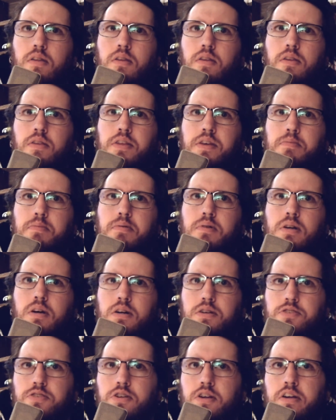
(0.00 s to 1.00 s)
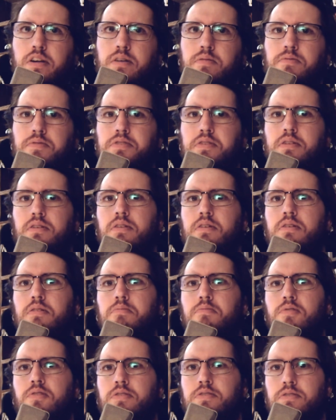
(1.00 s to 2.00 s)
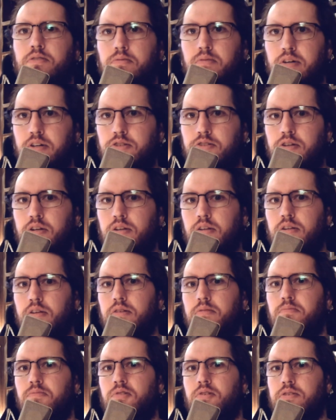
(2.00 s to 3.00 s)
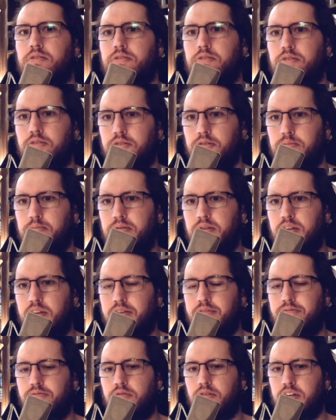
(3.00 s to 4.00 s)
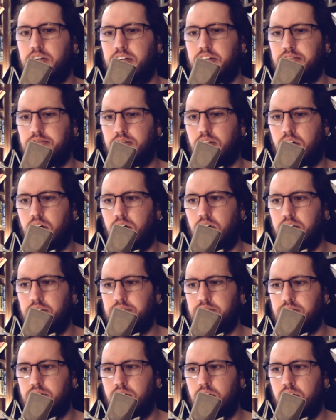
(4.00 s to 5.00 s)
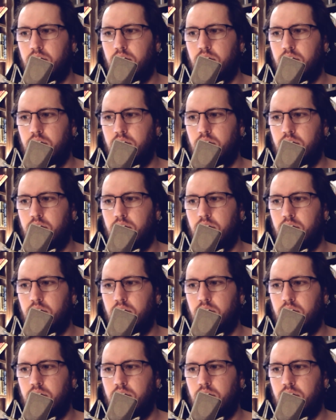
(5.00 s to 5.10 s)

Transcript: the production on it was a little more squished and a little more scooped than For the Days Lost.